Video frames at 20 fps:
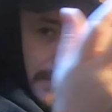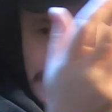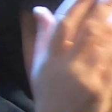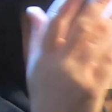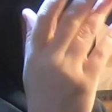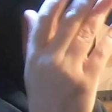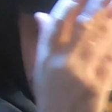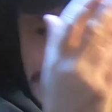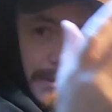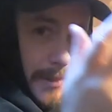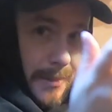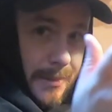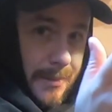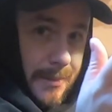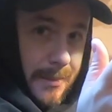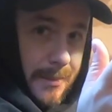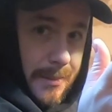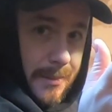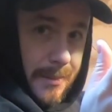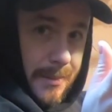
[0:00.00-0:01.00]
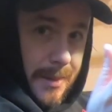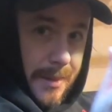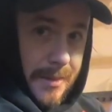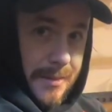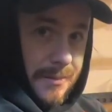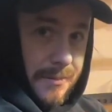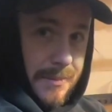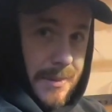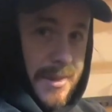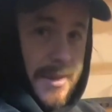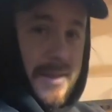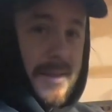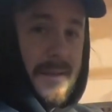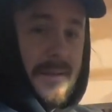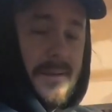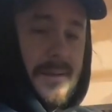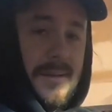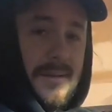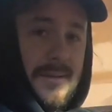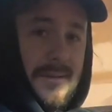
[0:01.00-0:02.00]
I mean, it's
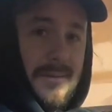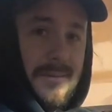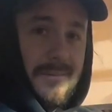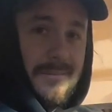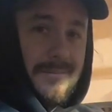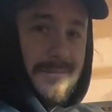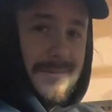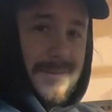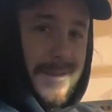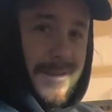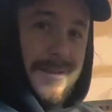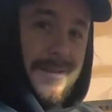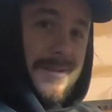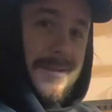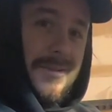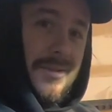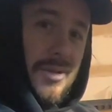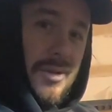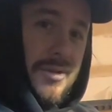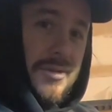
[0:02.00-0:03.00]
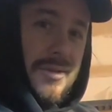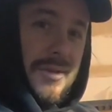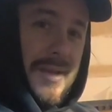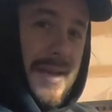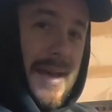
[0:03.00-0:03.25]
ridiculous. It is just